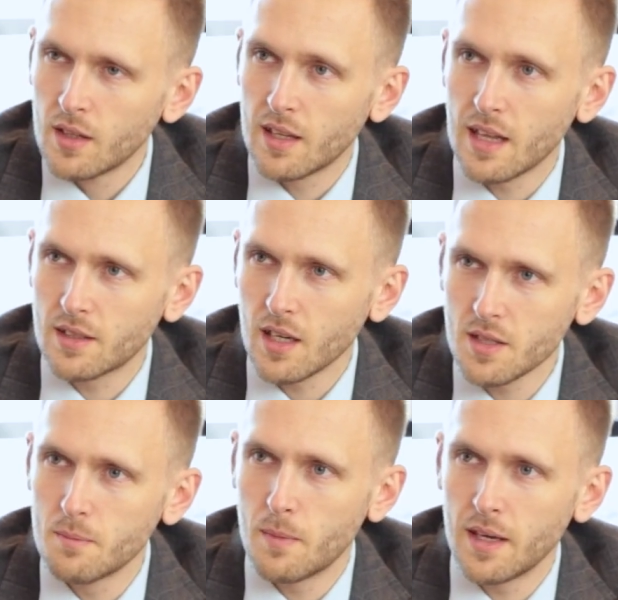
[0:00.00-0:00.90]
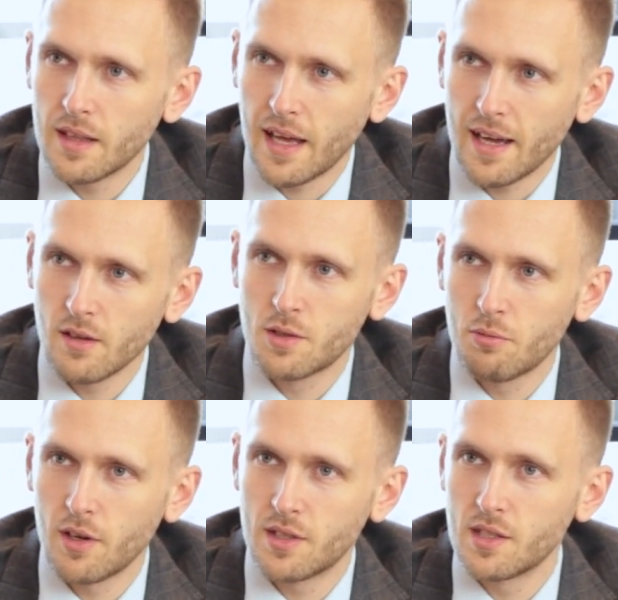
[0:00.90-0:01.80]
Now that doesn't mean that house
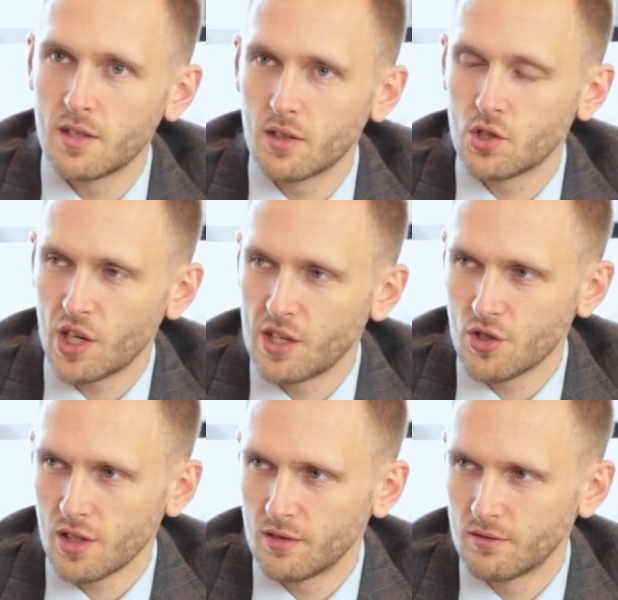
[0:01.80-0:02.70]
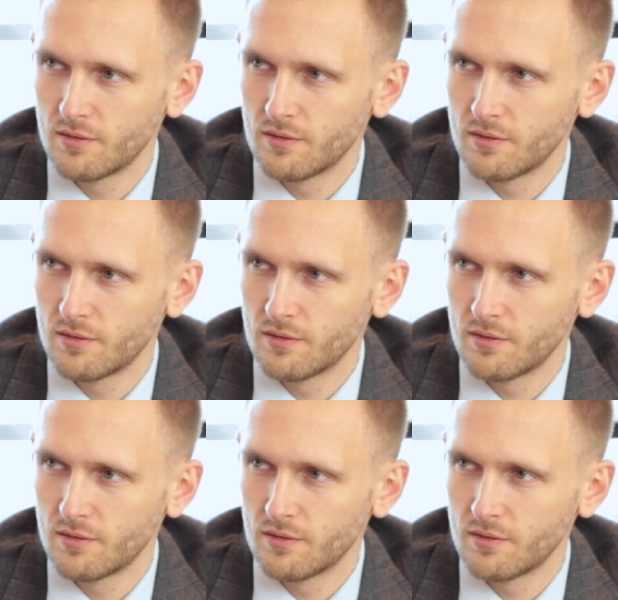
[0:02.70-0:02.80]
prices aren't changing.